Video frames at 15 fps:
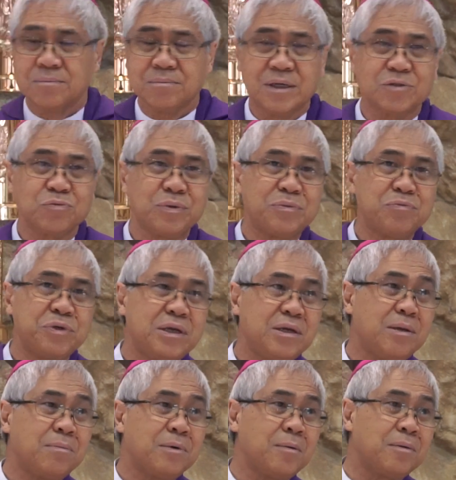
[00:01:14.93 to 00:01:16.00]
But when
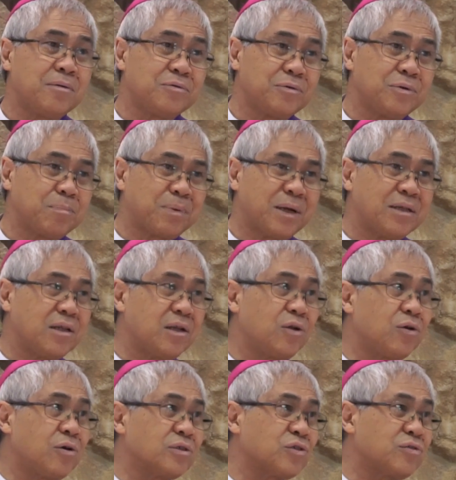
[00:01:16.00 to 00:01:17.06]
we apply the
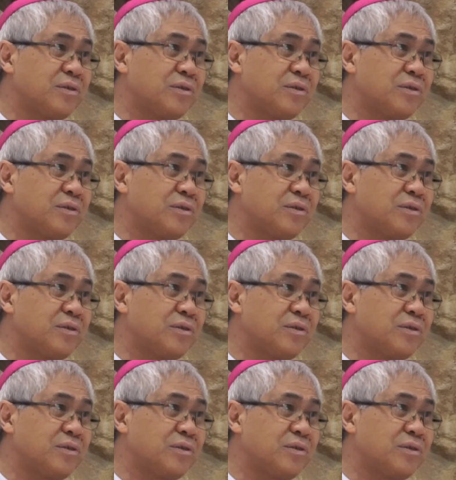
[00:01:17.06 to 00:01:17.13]
laws